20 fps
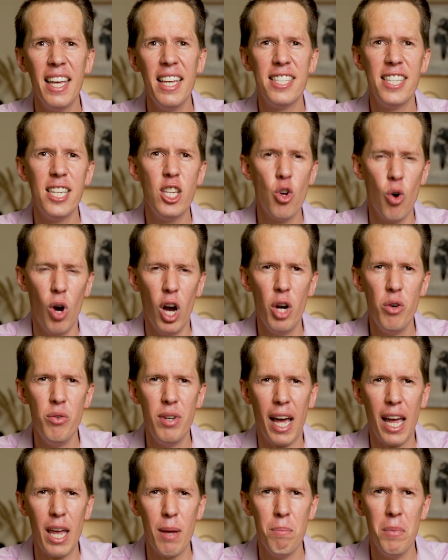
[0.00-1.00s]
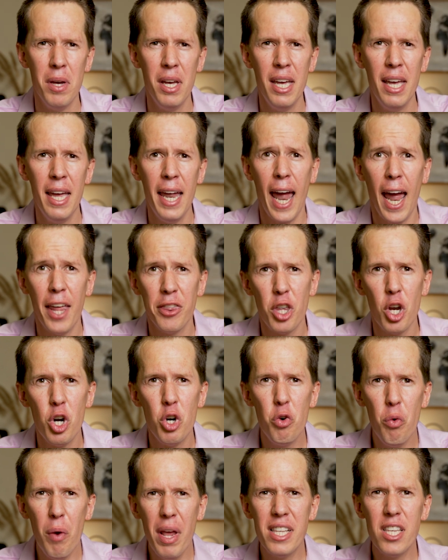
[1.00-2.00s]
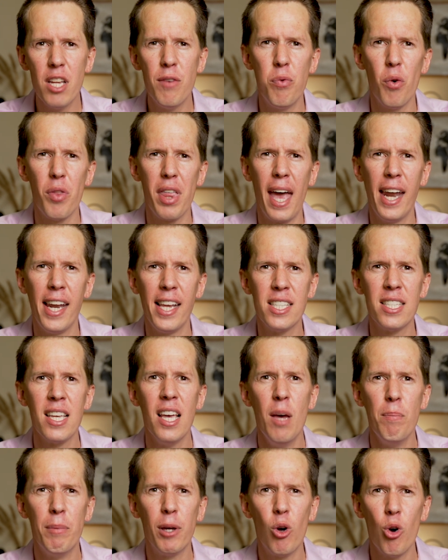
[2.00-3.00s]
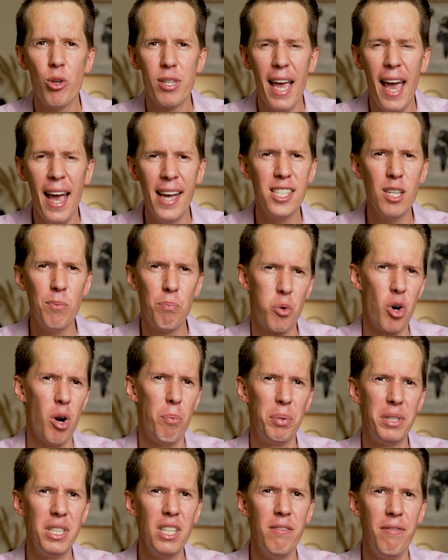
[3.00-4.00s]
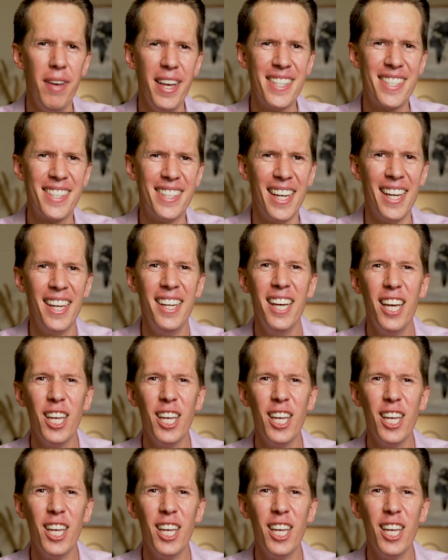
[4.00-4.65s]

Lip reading: is in your own name. And the reason for that is because as a property investor,